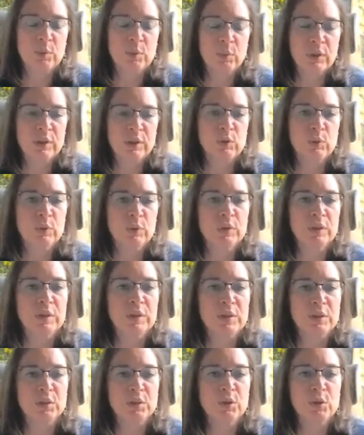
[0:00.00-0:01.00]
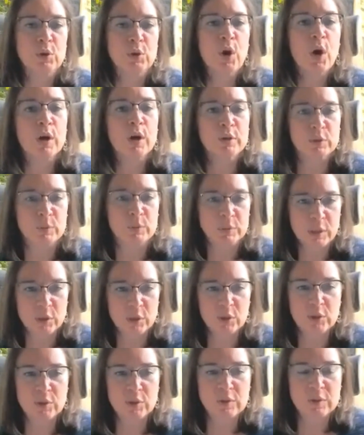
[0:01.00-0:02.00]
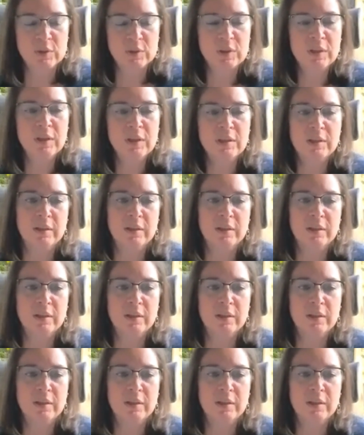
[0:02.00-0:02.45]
is in a place where they need to do cost reductions,